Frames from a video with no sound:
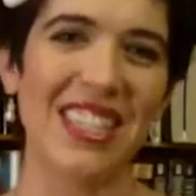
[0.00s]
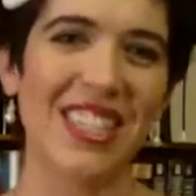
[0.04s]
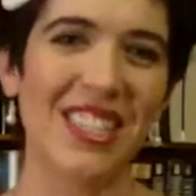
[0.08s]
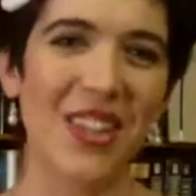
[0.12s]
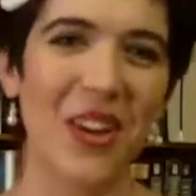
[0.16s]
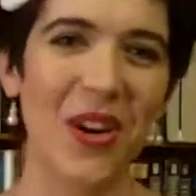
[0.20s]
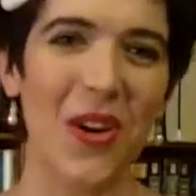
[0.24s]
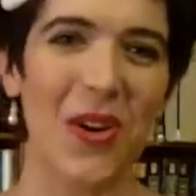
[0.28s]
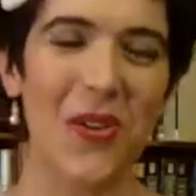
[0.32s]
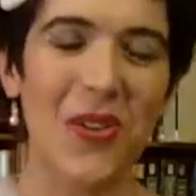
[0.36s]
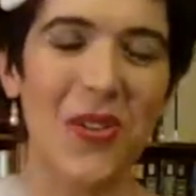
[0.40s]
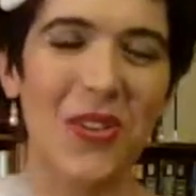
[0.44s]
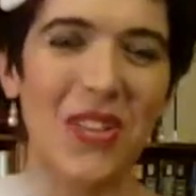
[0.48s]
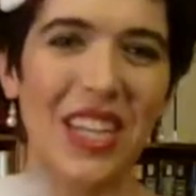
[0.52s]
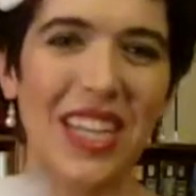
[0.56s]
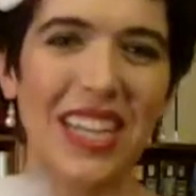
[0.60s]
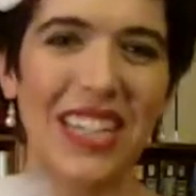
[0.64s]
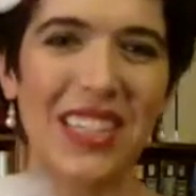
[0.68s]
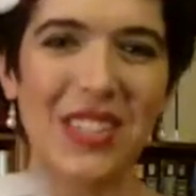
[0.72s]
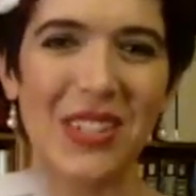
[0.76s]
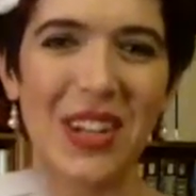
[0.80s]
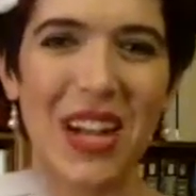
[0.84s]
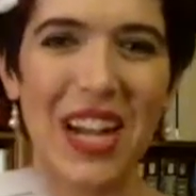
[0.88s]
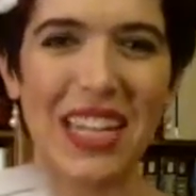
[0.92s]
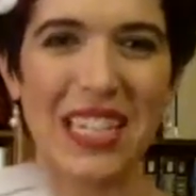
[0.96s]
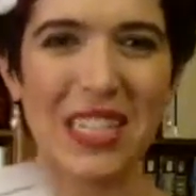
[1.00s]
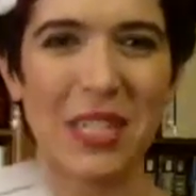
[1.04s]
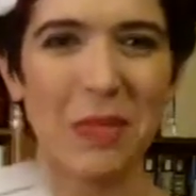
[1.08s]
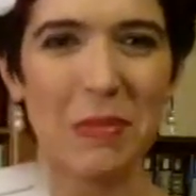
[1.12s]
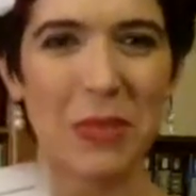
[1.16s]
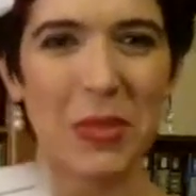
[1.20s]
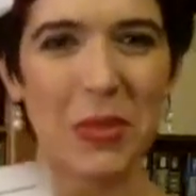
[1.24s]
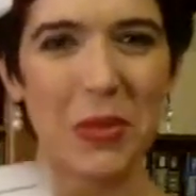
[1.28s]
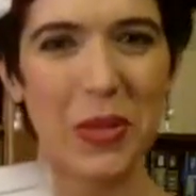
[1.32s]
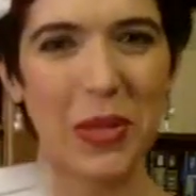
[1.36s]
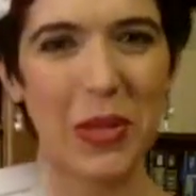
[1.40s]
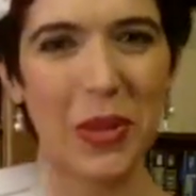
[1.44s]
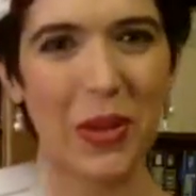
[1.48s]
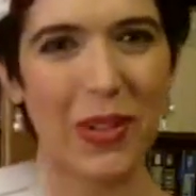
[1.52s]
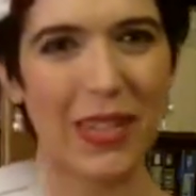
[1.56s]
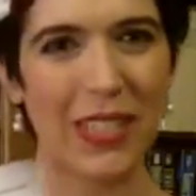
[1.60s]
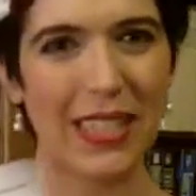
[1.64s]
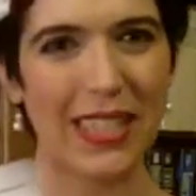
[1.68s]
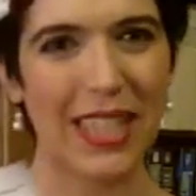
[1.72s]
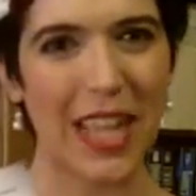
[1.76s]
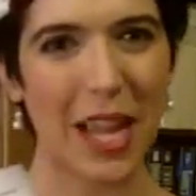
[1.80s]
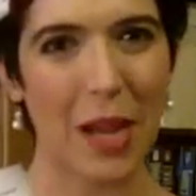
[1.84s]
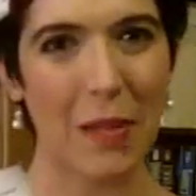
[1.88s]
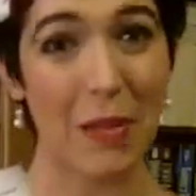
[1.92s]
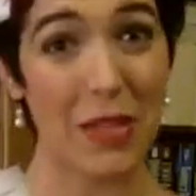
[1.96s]
So the interaction between her and
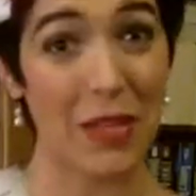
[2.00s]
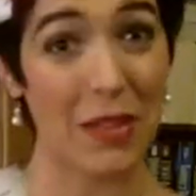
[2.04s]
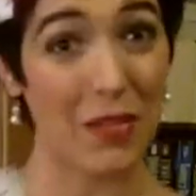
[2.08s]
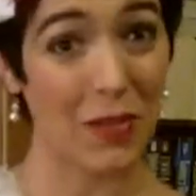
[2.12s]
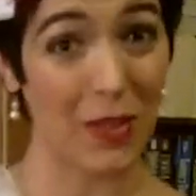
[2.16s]
Simon,